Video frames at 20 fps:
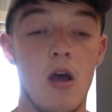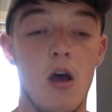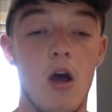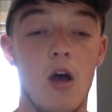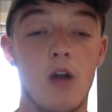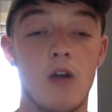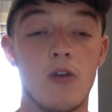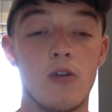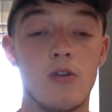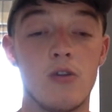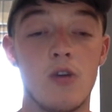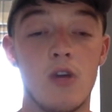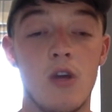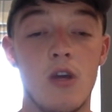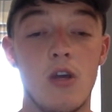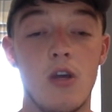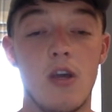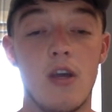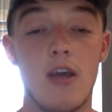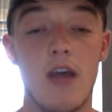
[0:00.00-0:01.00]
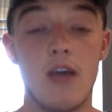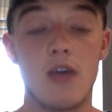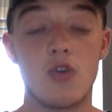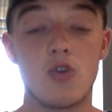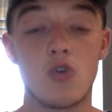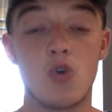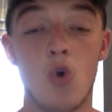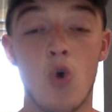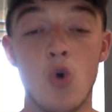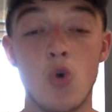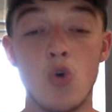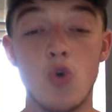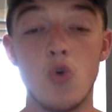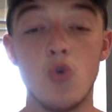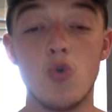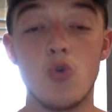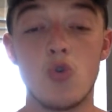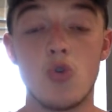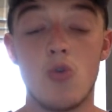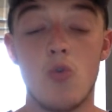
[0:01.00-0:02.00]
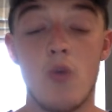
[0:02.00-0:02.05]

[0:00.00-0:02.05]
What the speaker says: And you get so used,